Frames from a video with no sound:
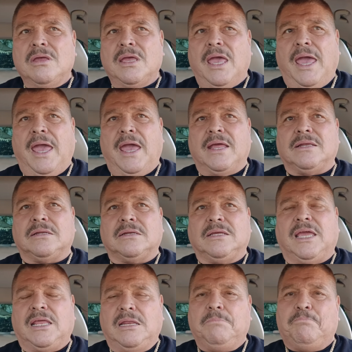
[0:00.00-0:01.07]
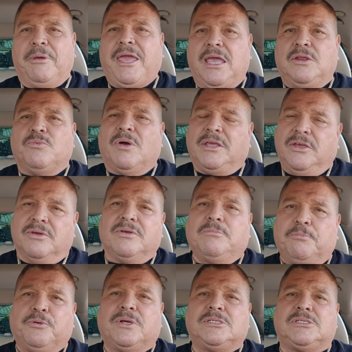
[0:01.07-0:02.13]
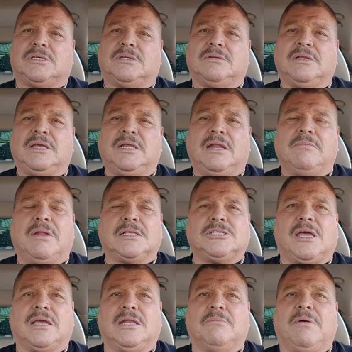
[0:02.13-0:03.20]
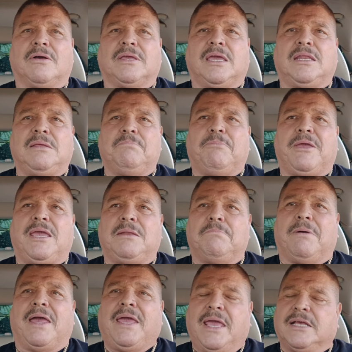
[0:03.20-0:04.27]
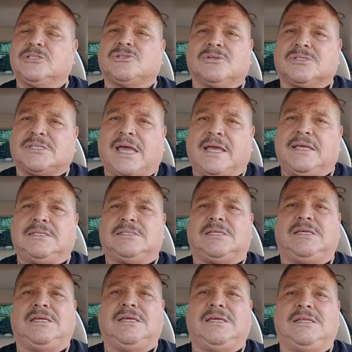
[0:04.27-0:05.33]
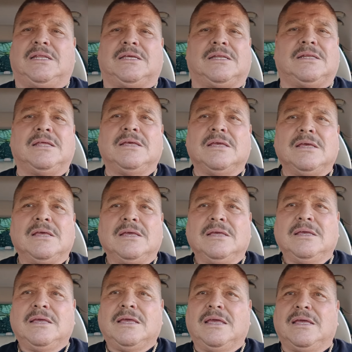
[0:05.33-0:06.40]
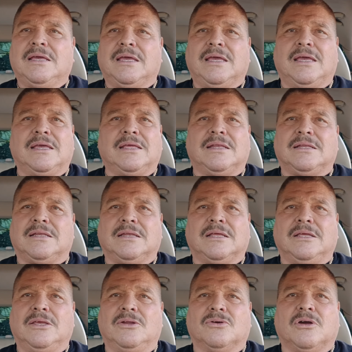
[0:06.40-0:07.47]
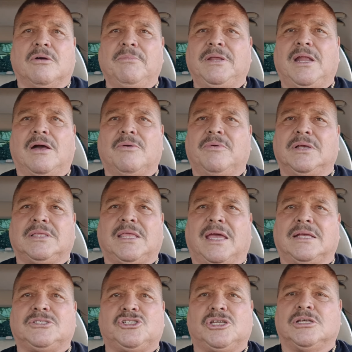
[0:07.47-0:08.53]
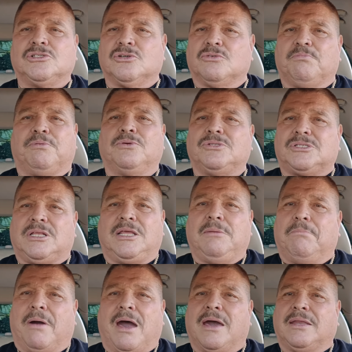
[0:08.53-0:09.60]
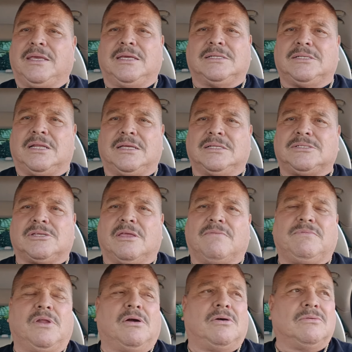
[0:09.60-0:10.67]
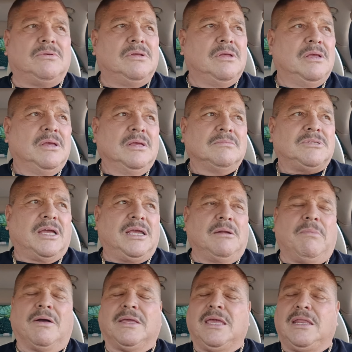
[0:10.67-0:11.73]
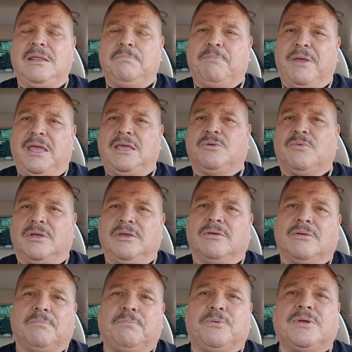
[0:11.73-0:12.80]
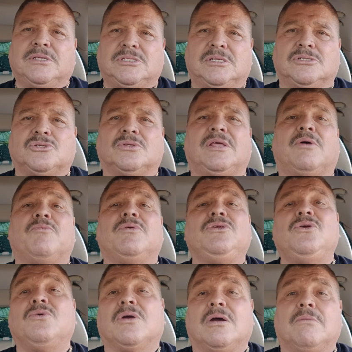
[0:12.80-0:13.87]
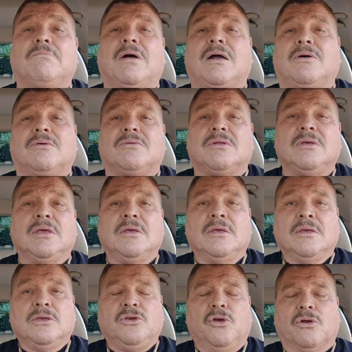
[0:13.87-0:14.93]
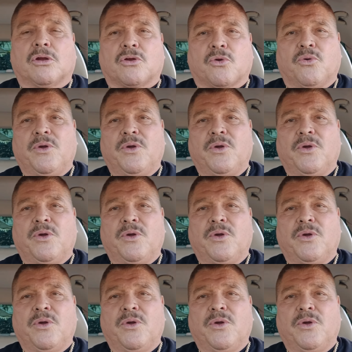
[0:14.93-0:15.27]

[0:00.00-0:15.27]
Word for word: and getting paid while you're in prison. And I'm not talking about getting paid by exercising and and, and, you know coming out with that chiseled Bruce Lee body and, and stuff. No, talking about getting paid while you're in prison, so that when you come out, you're